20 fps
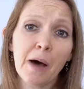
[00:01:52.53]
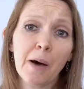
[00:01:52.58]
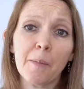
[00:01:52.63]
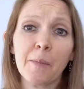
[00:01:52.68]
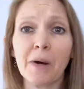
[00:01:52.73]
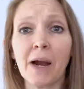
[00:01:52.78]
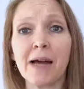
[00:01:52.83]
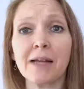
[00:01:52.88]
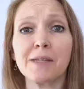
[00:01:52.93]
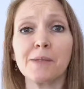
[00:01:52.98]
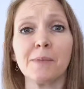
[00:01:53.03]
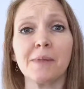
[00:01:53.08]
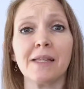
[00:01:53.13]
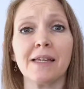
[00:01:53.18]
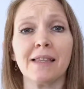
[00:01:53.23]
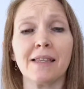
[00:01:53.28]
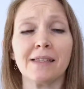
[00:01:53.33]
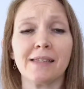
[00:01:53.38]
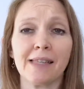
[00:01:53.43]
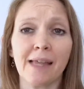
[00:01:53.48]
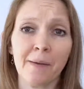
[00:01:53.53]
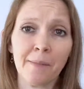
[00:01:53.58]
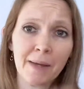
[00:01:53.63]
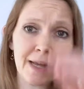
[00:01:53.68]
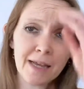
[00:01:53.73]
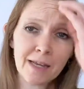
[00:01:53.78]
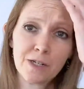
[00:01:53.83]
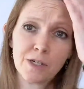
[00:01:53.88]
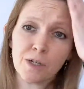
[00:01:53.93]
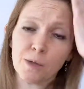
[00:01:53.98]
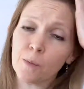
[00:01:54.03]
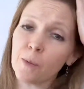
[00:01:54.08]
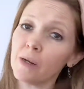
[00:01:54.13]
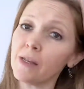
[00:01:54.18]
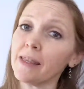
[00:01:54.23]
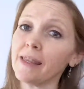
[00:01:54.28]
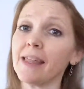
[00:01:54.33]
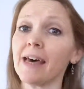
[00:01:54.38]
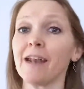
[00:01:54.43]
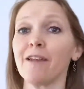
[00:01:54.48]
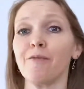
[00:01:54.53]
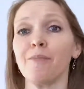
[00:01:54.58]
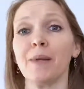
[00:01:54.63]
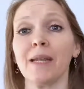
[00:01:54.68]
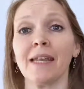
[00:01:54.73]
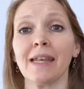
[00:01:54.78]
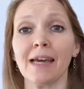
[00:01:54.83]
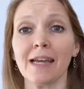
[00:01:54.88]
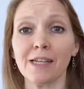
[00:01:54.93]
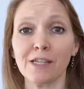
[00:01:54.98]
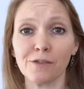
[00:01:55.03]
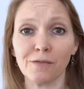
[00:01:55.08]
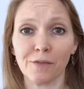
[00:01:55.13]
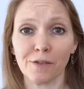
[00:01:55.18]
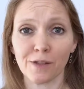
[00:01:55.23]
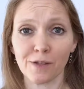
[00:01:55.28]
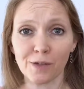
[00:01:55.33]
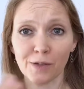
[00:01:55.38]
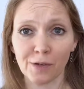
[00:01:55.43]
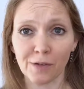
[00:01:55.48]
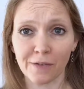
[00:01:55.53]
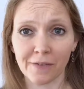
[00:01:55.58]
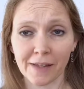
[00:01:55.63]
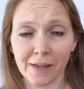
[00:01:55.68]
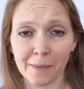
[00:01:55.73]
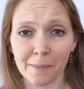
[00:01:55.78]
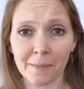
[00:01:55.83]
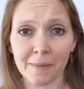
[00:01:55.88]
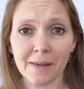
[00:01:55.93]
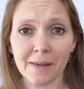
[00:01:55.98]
approximately the same age, and wouldn't that have been nice for the two of them